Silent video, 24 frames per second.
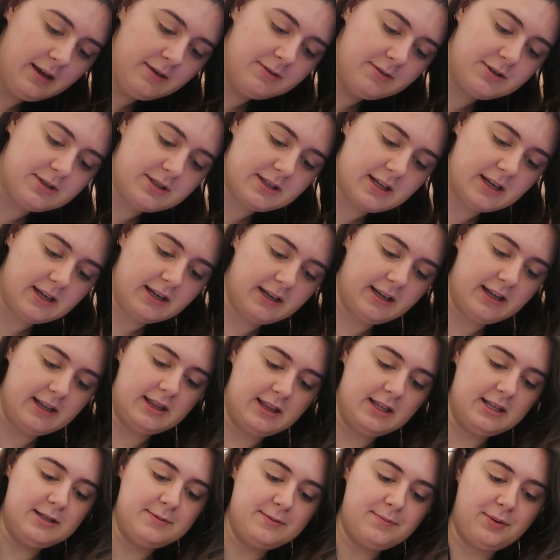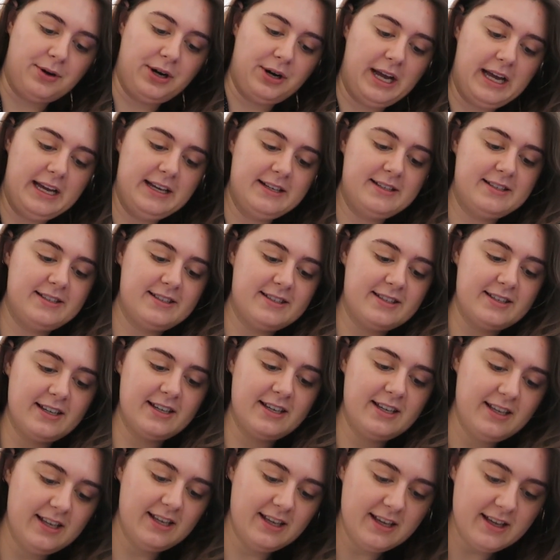I'm just going to get this pressed.
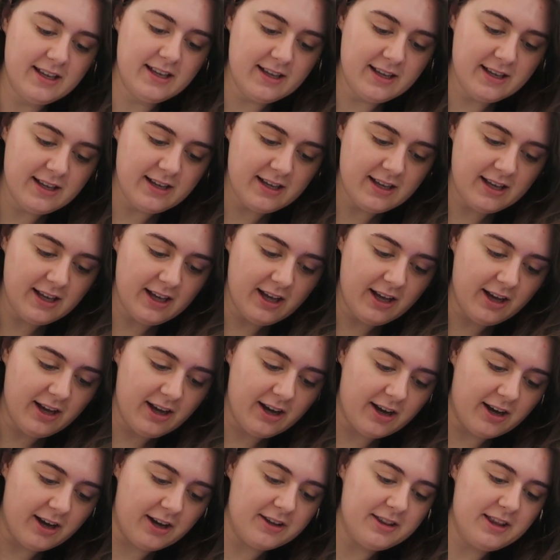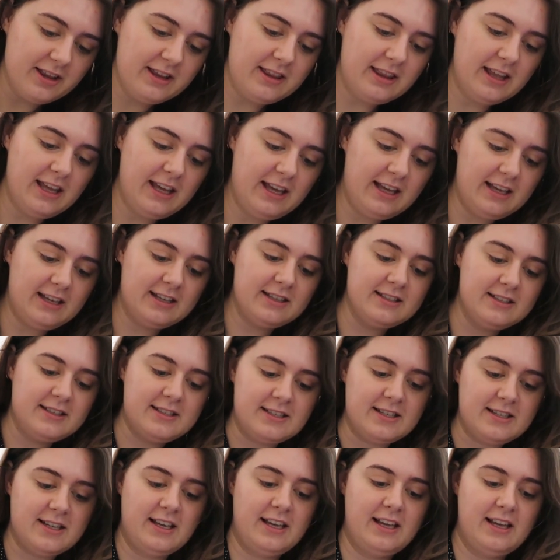All the
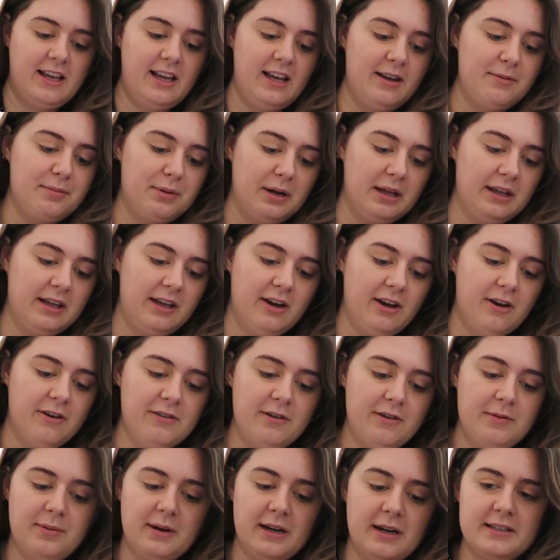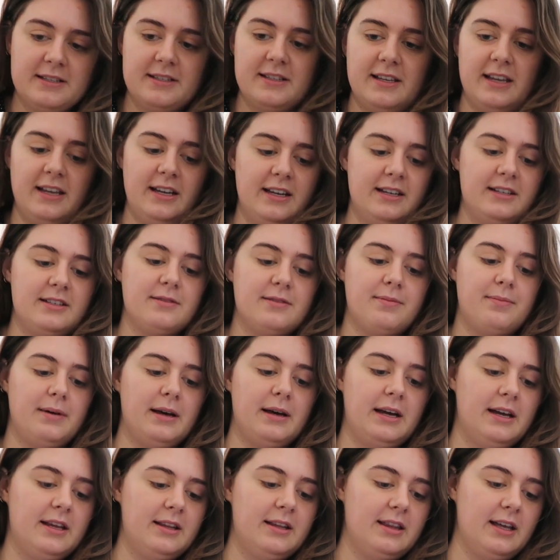things. Probably overpressed it,
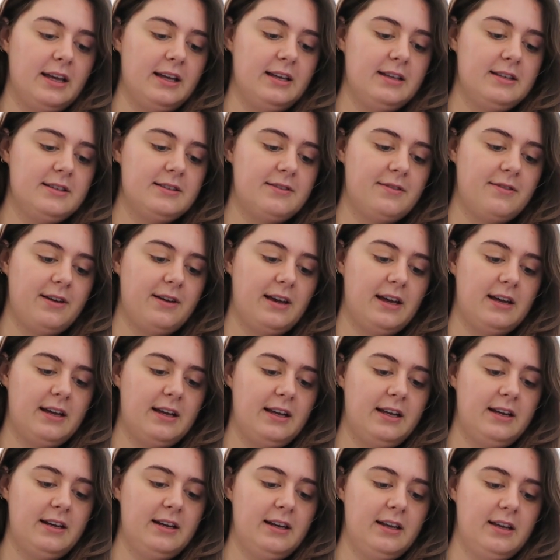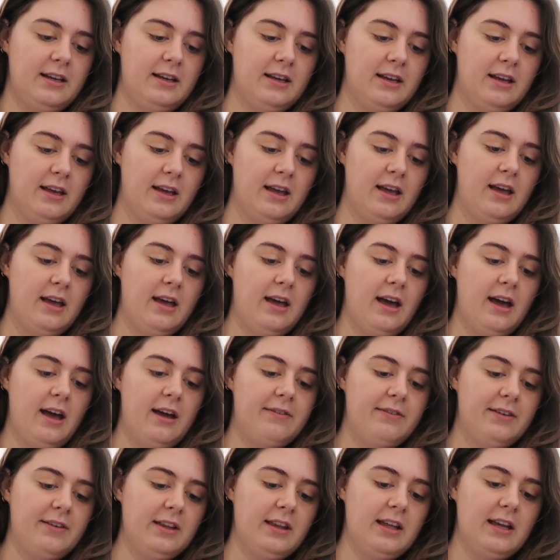but that is fine. I
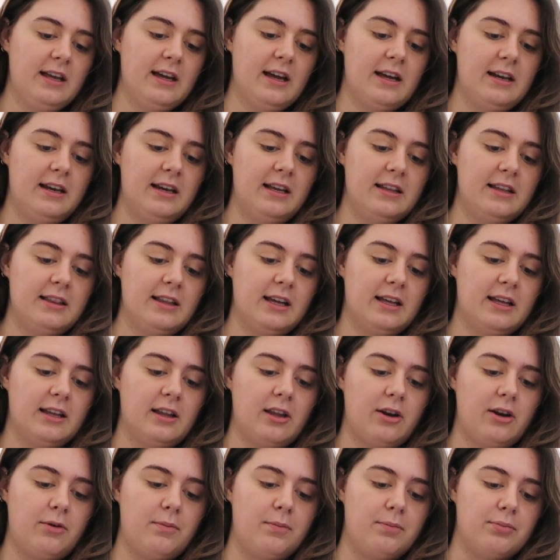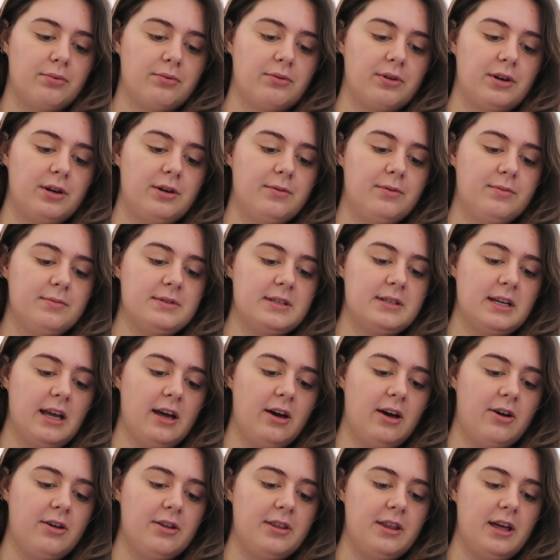feel like I need like a little broom to
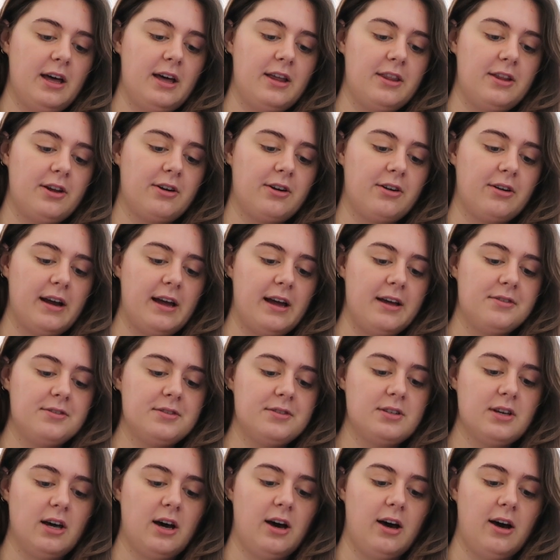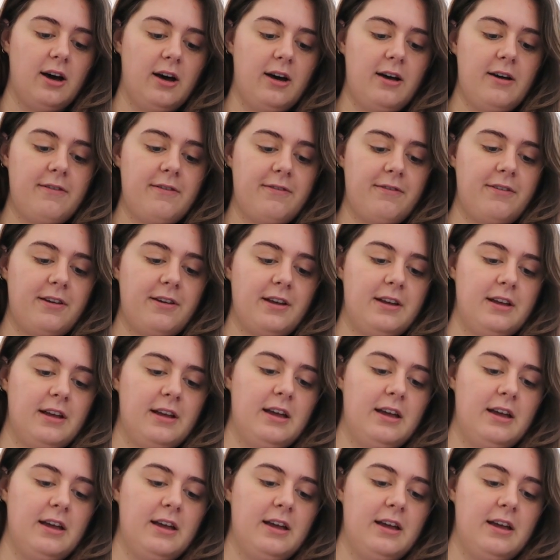get all the other grounds off.